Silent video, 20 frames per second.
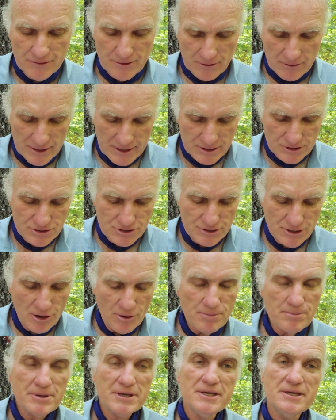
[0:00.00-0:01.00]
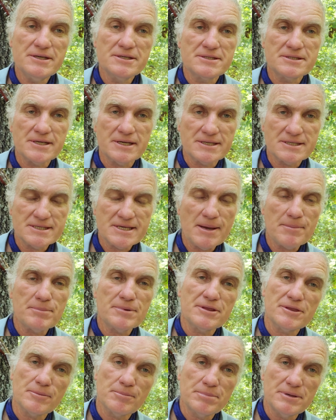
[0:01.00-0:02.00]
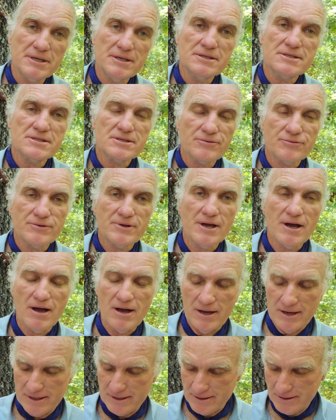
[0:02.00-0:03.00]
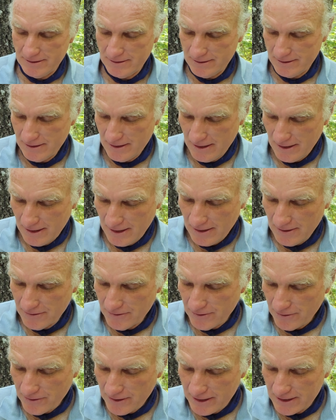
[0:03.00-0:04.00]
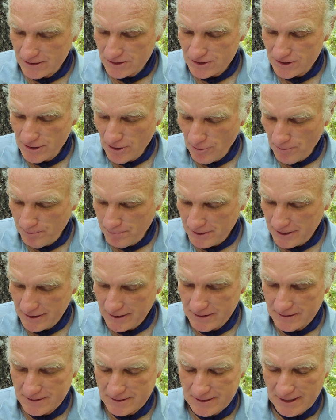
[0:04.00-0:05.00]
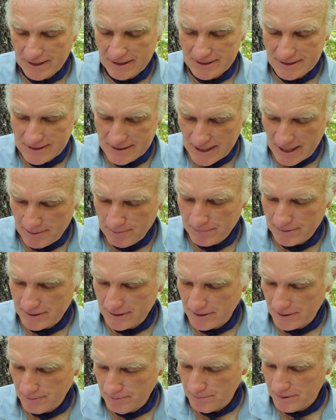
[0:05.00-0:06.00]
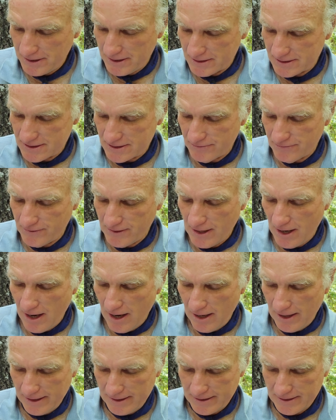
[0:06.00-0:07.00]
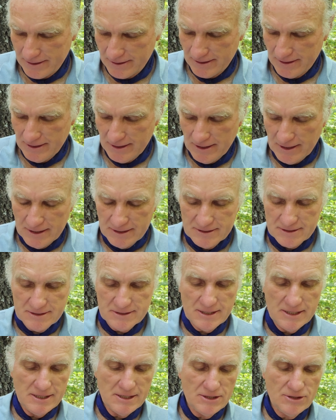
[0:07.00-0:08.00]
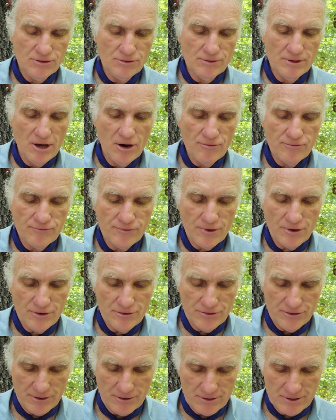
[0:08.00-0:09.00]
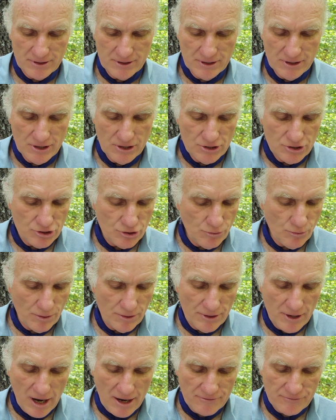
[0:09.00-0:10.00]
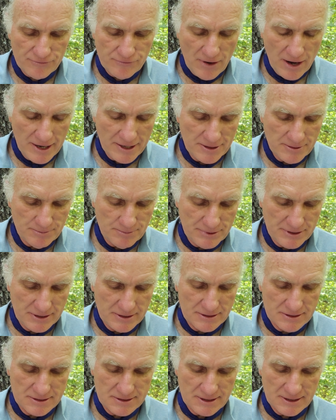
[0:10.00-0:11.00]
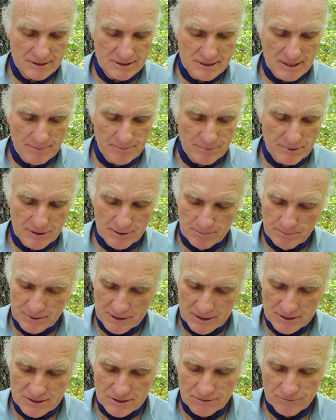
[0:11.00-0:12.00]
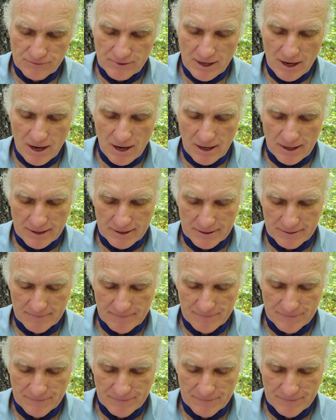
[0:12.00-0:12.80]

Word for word: There is no peace except the peace of God. There is no peace except the peace of God. Seek you no further. You will not find peace except the peace of God.